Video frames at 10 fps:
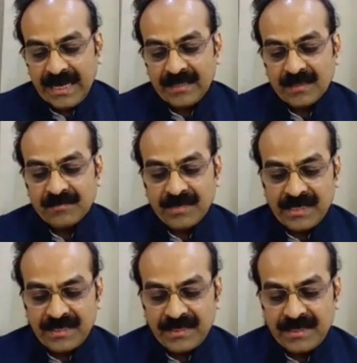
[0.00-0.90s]
the wear
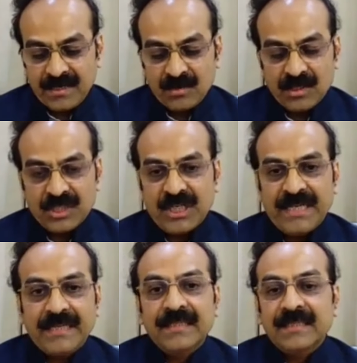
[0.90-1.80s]
and tear on the jade
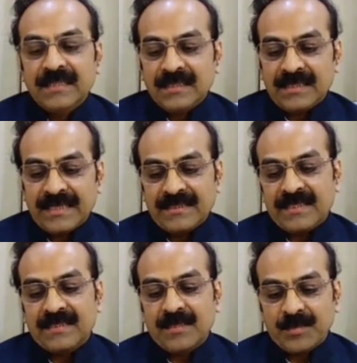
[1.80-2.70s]
tells us
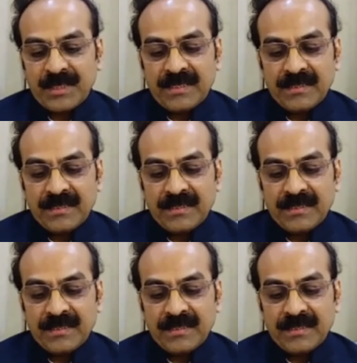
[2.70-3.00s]
the period.